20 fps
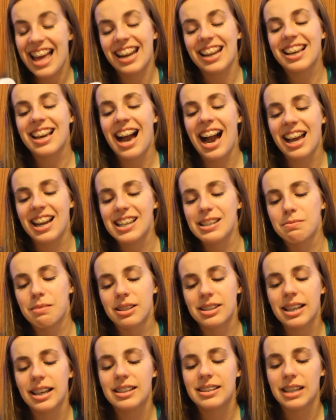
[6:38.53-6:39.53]
and it kind of
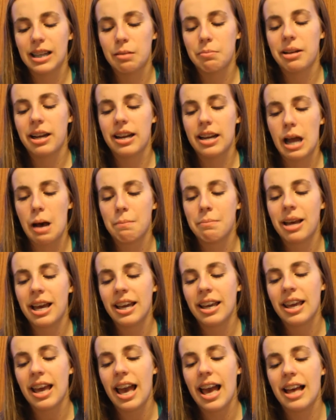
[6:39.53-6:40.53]
smells like cinnamon and
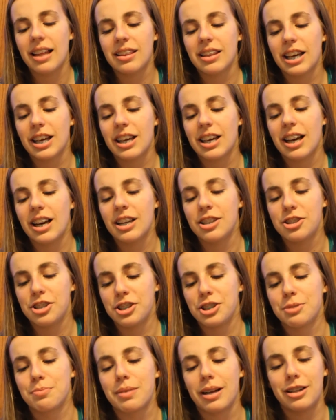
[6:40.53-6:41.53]
nutmeg, and like a
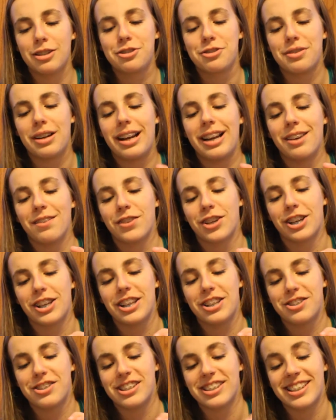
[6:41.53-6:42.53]
gingerbread tray of
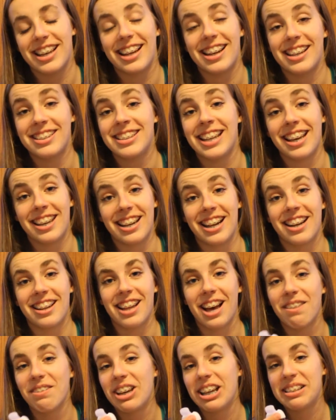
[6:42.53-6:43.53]
cookies just got taken out
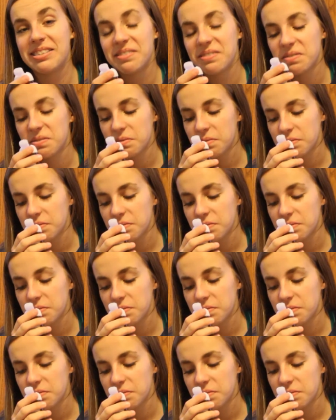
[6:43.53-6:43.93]
of the oven.